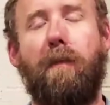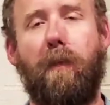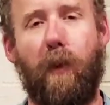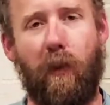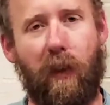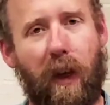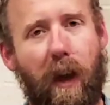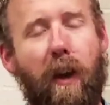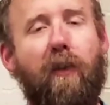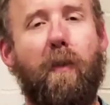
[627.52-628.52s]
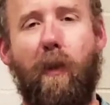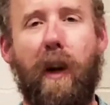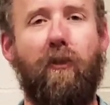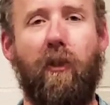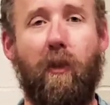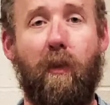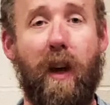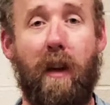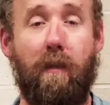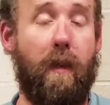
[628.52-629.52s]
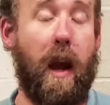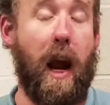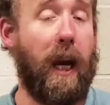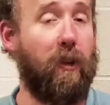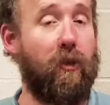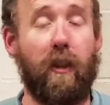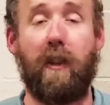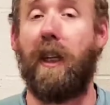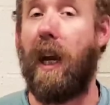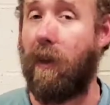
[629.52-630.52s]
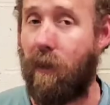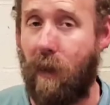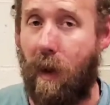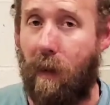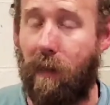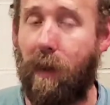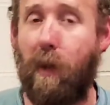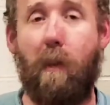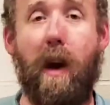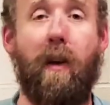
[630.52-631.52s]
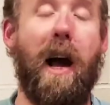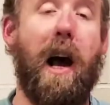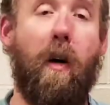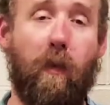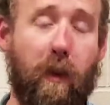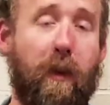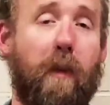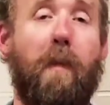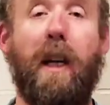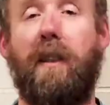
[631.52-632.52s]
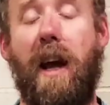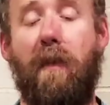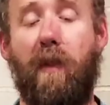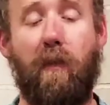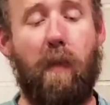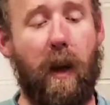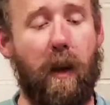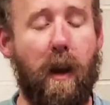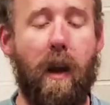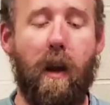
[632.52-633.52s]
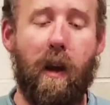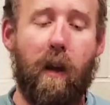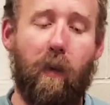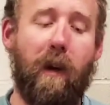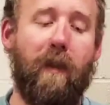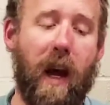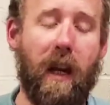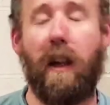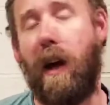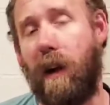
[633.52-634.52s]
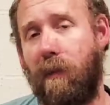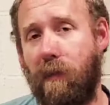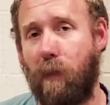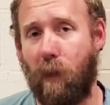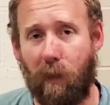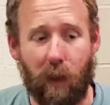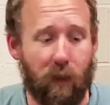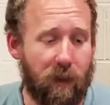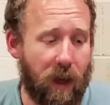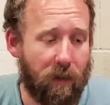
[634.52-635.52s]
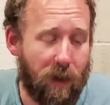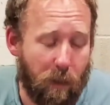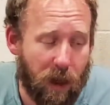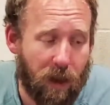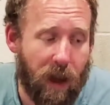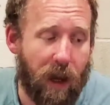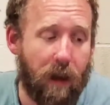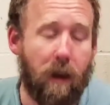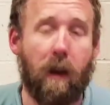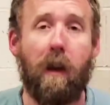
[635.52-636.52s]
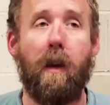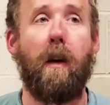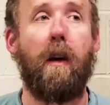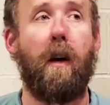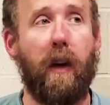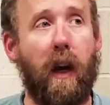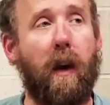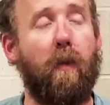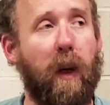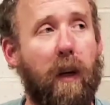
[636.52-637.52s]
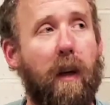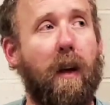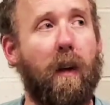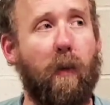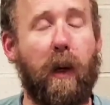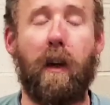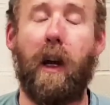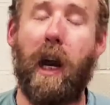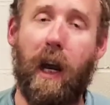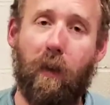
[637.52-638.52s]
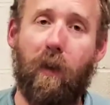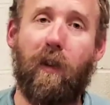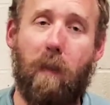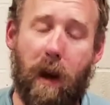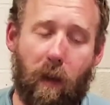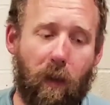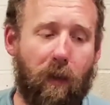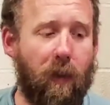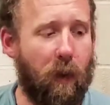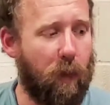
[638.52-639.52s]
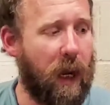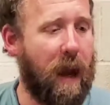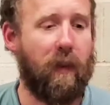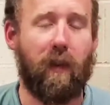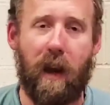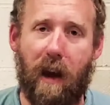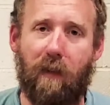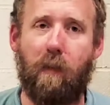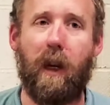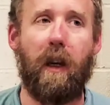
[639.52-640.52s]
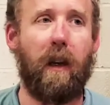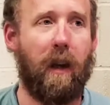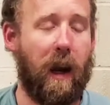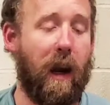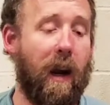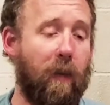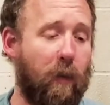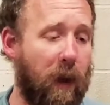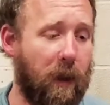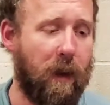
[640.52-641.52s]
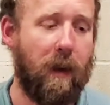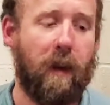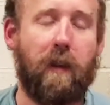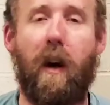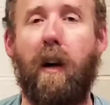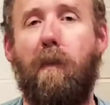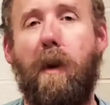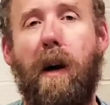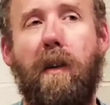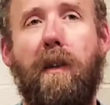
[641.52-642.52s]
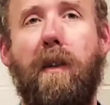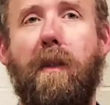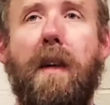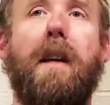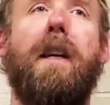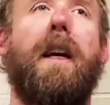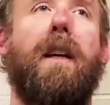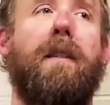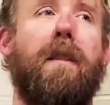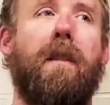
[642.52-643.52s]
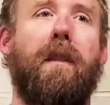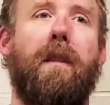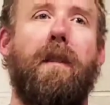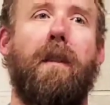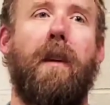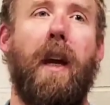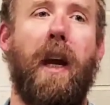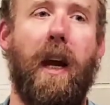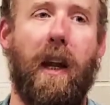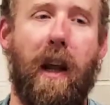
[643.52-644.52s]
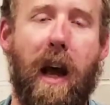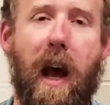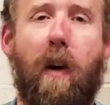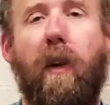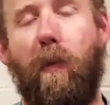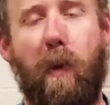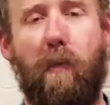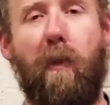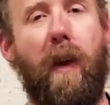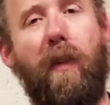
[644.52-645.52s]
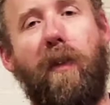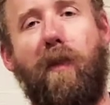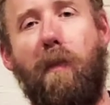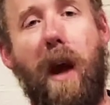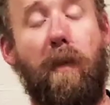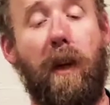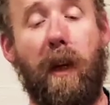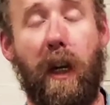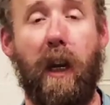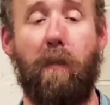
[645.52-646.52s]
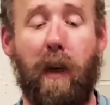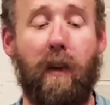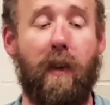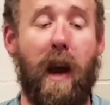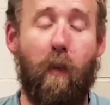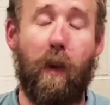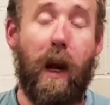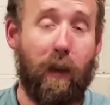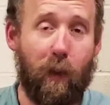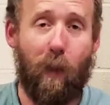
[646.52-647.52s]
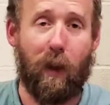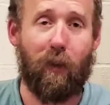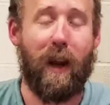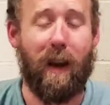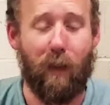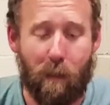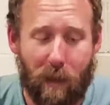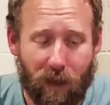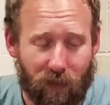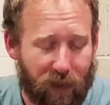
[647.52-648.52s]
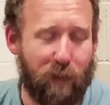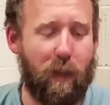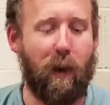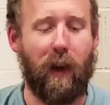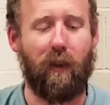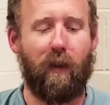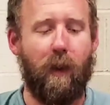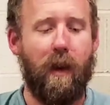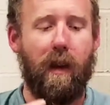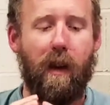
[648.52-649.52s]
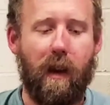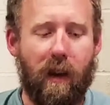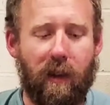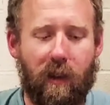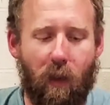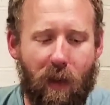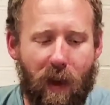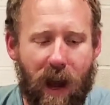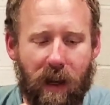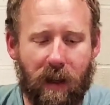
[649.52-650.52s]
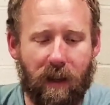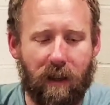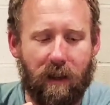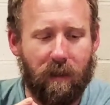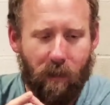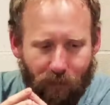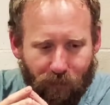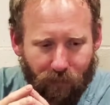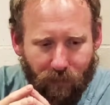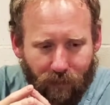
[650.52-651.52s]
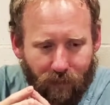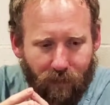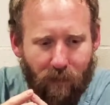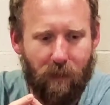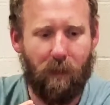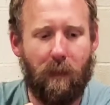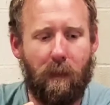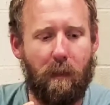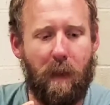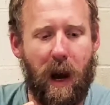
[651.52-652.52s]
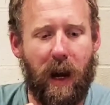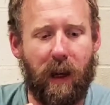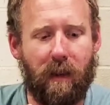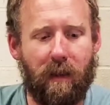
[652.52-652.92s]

there's a customer issue that I just can't solve no matter how good my staff is. But we have had a lot of reviews that have come in that, oh yeah, we could have handled this better. So we have a staff meeting and we talk about it and how can we prevent this from happening again, because I do want you to have the best experience. So that is my